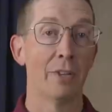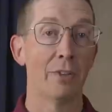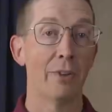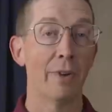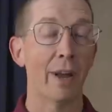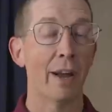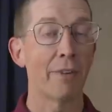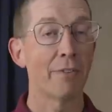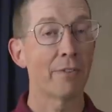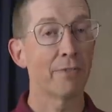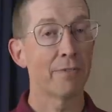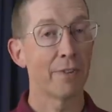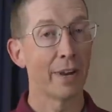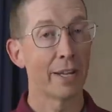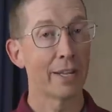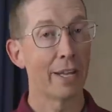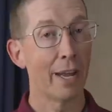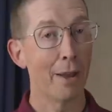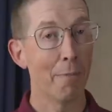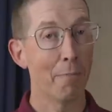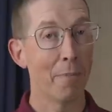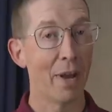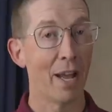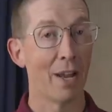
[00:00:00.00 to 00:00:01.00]
You have to find
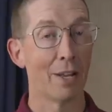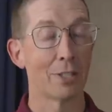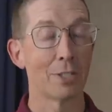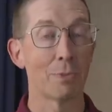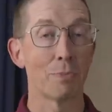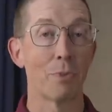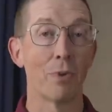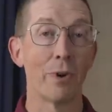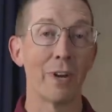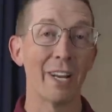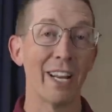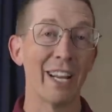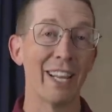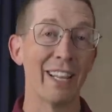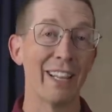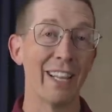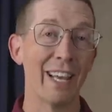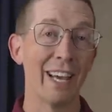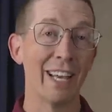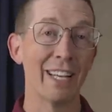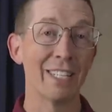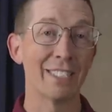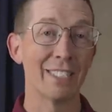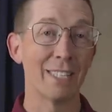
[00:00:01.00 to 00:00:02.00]
that balance point, and
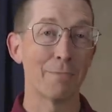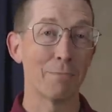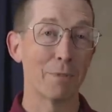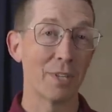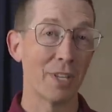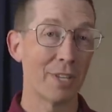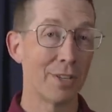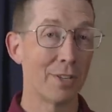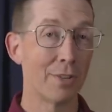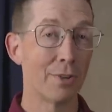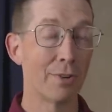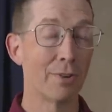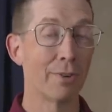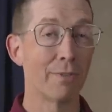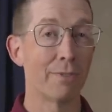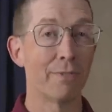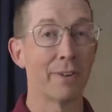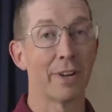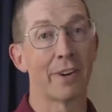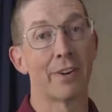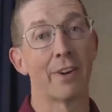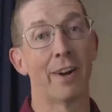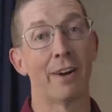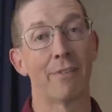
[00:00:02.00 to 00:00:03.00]
that is up to you to
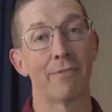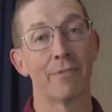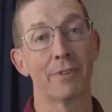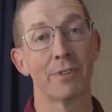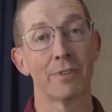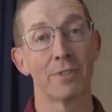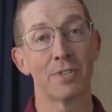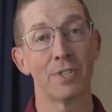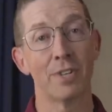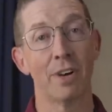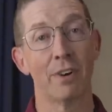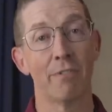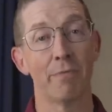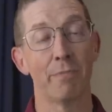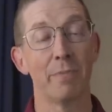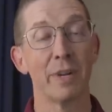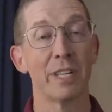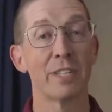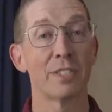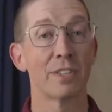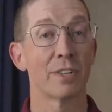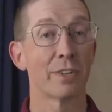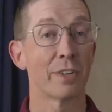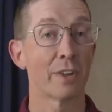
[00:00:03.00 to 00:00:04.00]
figure out for yourself
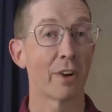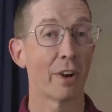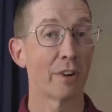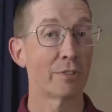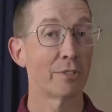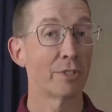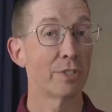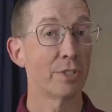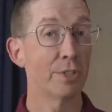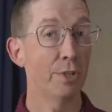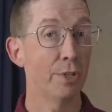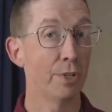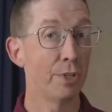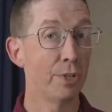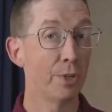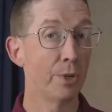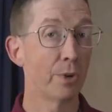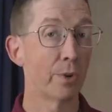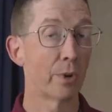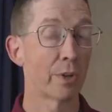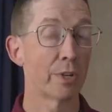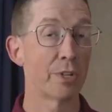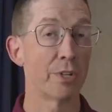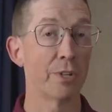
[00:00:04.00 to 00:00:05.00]
based on the cartridge
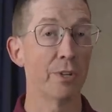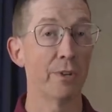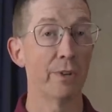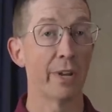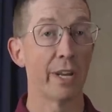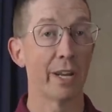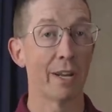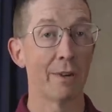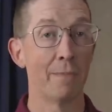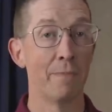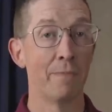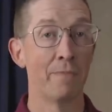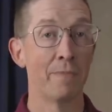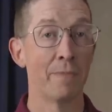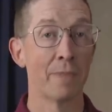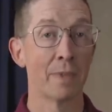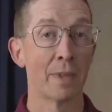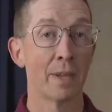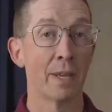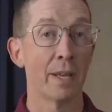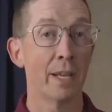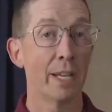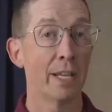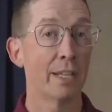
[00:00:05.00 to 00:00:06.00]
you are shooting.
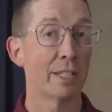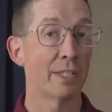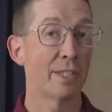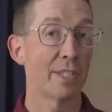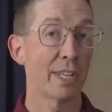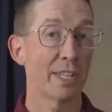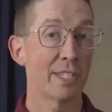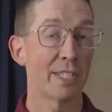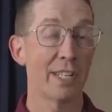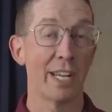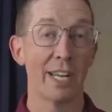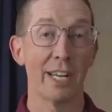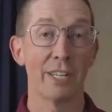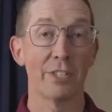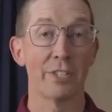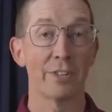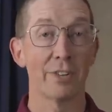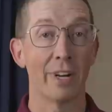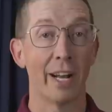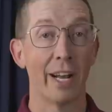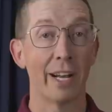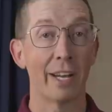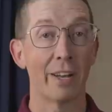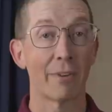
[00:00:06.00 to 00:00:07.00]
In the
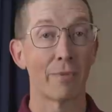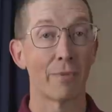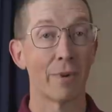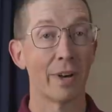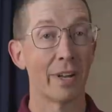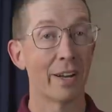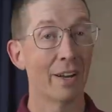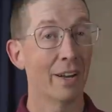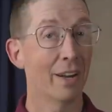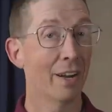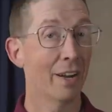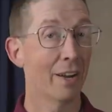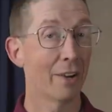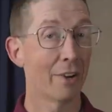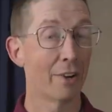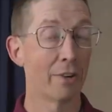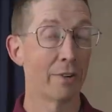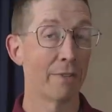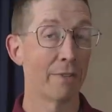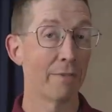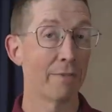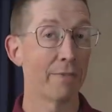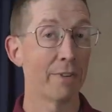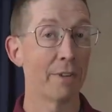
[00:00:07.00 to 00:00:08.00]
6-Dasher, I can run
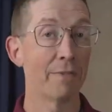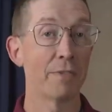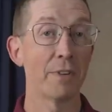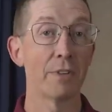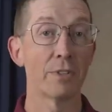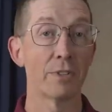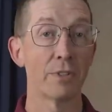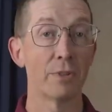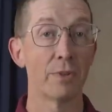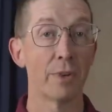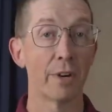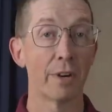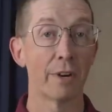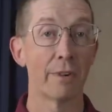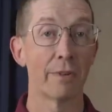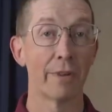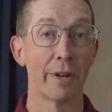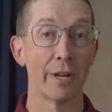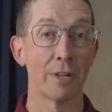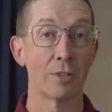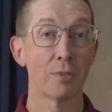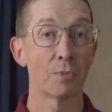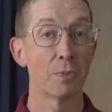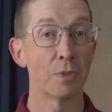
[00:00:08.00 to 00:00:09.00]
150 or 200
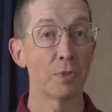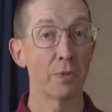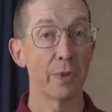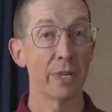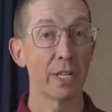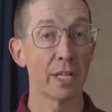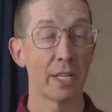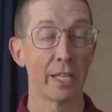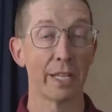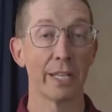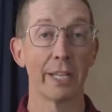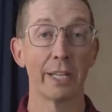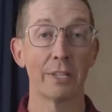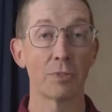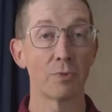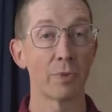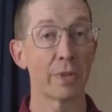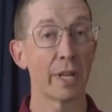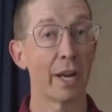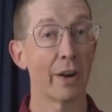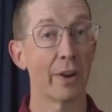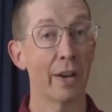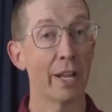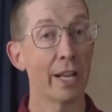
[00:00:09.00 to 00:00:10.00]
rounds between cleanings
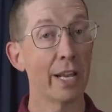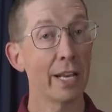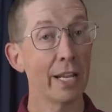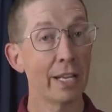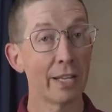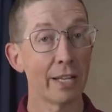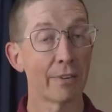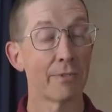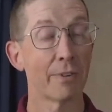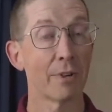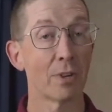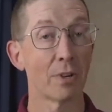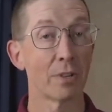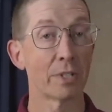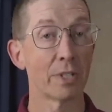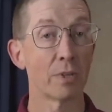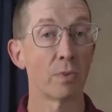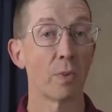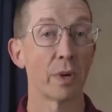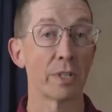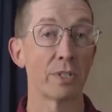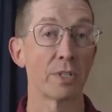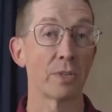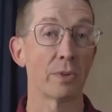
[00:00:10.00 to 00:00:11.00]
without any difficulty
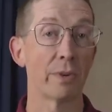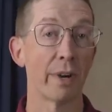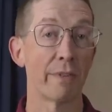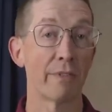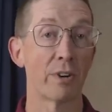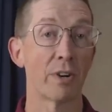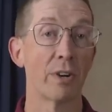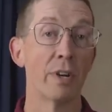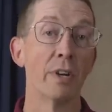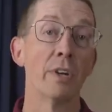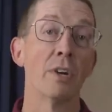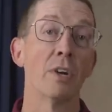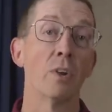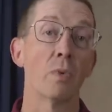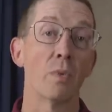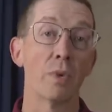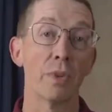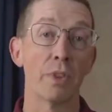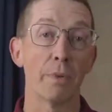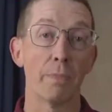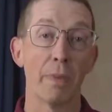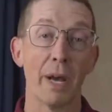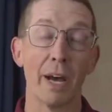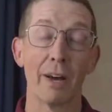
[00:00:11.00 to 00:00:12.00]
whatsoever
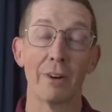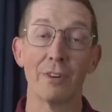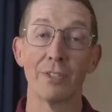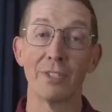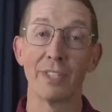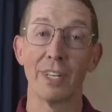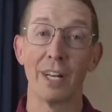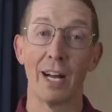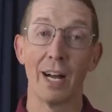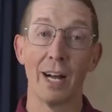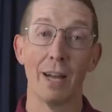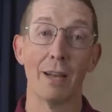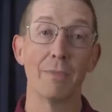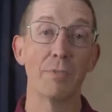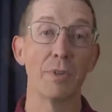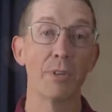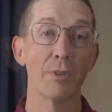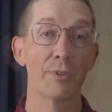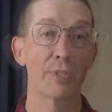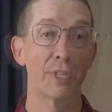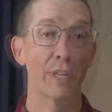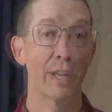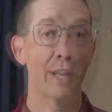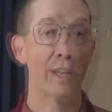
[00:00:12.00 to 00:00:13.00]
with the powders that I'm
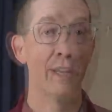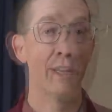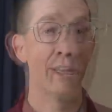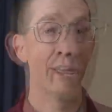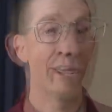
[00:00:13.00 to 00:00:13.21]
using.